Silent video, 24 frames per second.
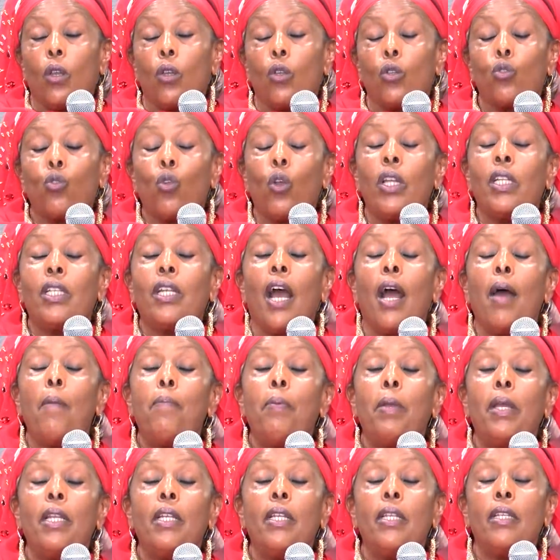So it
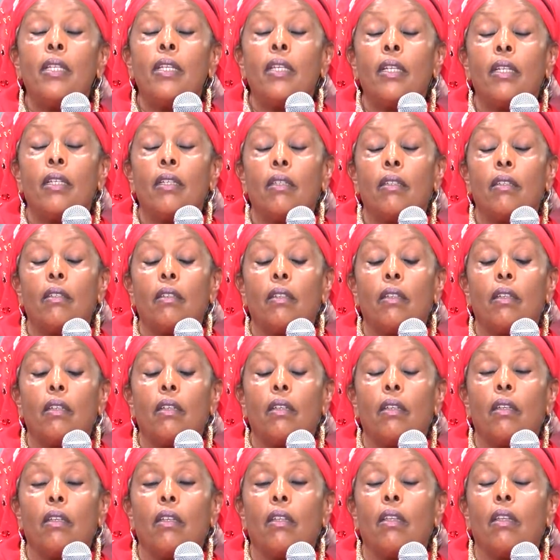happened,
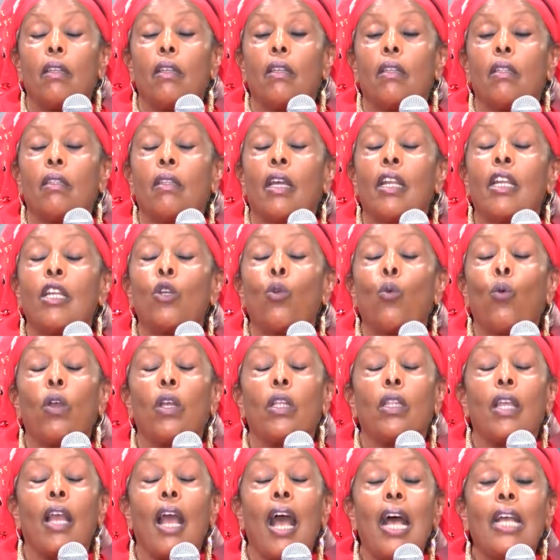
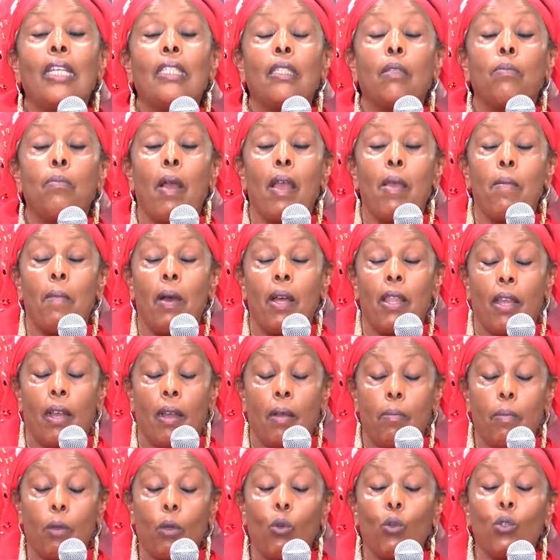they asked my mother,
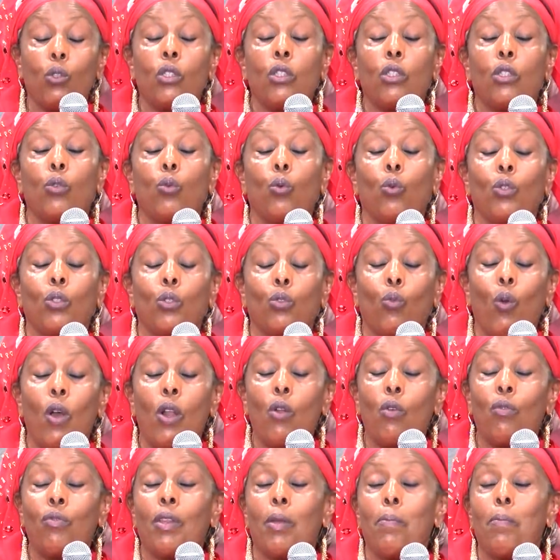because she was one
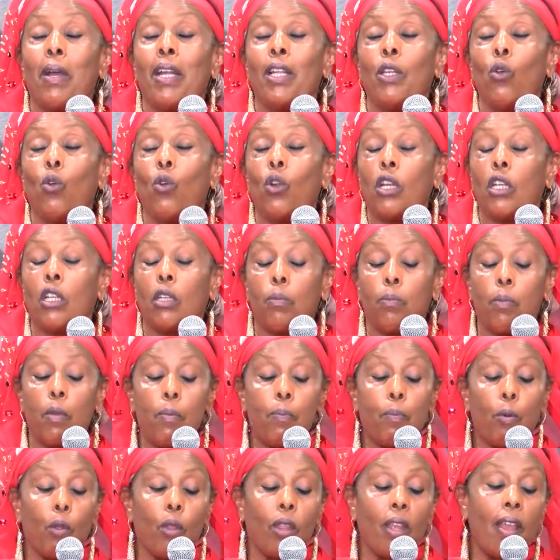of the minority
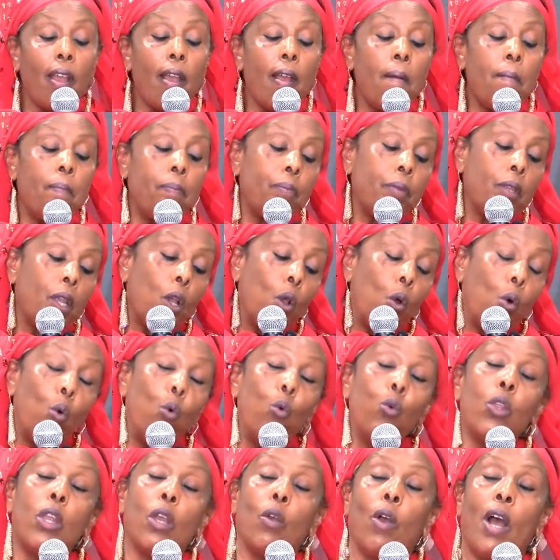people there
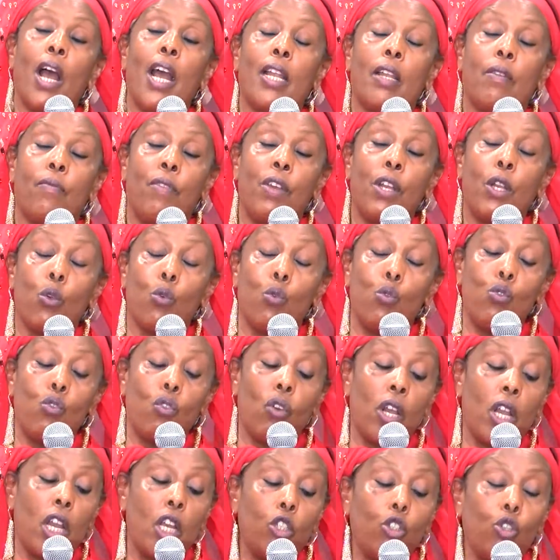who they had very good
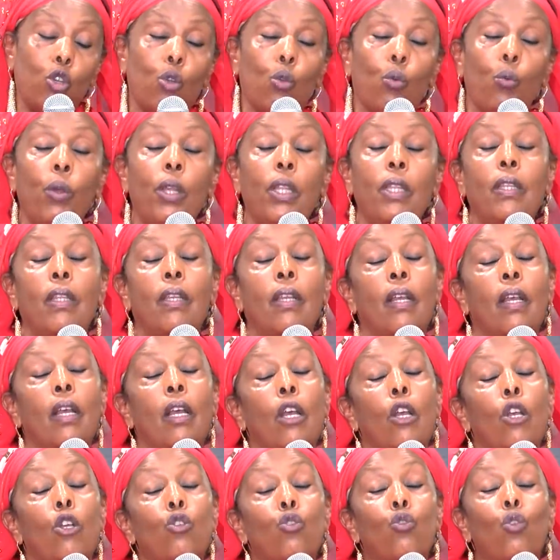relation with.
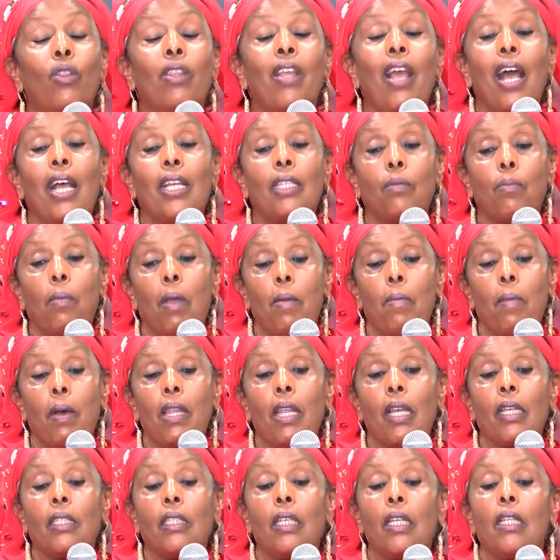So they asked my mother
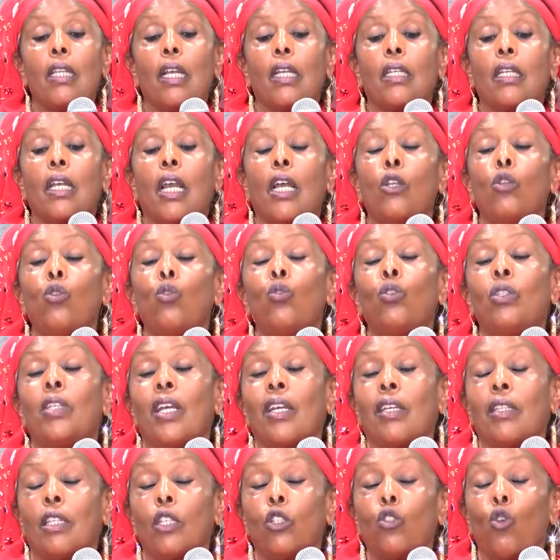and said that, can you
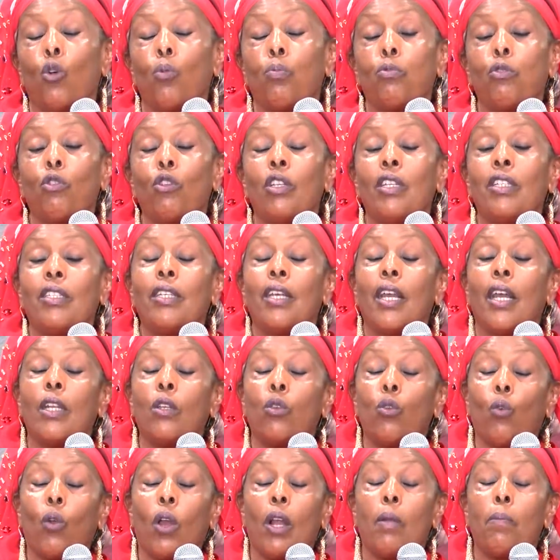take this opportunity and
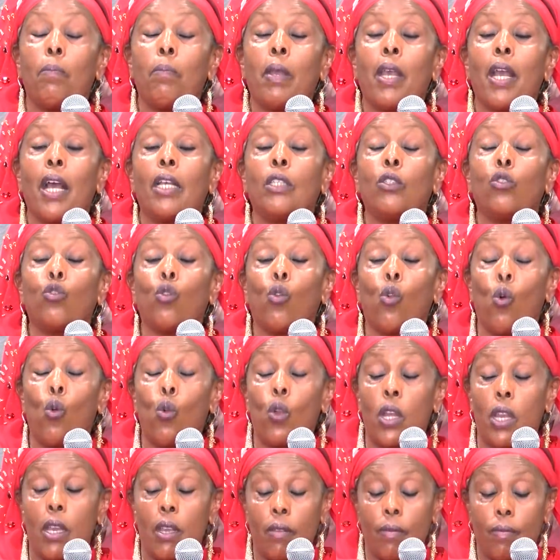you can pay us
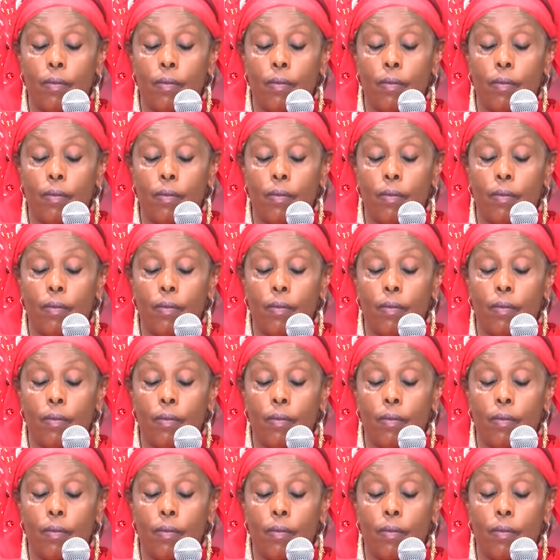slowly?